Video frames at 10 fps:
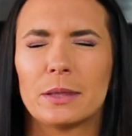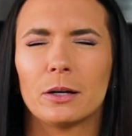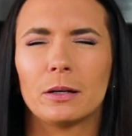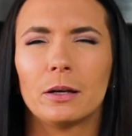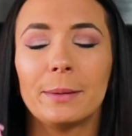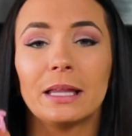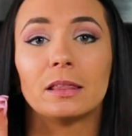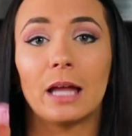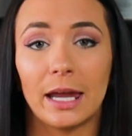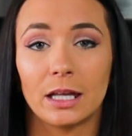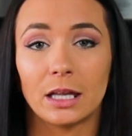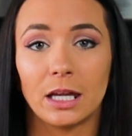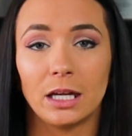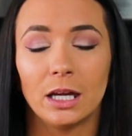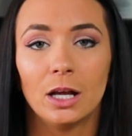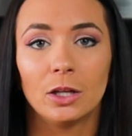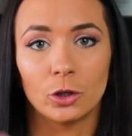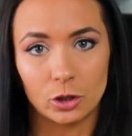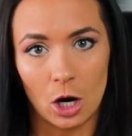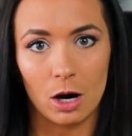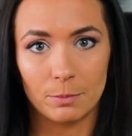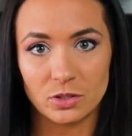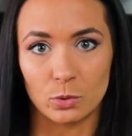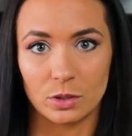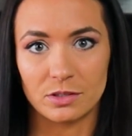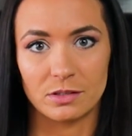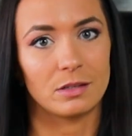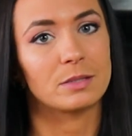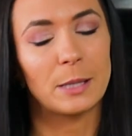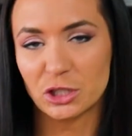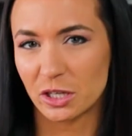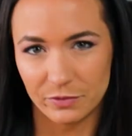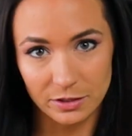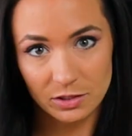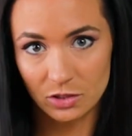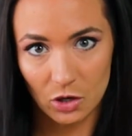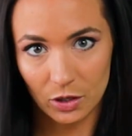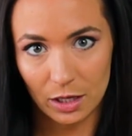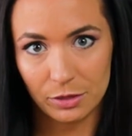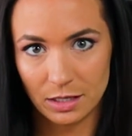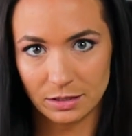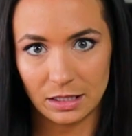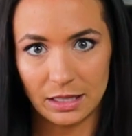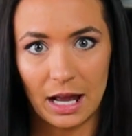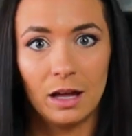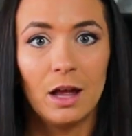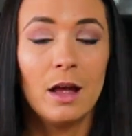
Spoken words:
but they're gonna be likely your carb sources, especially if it's soda, things like that.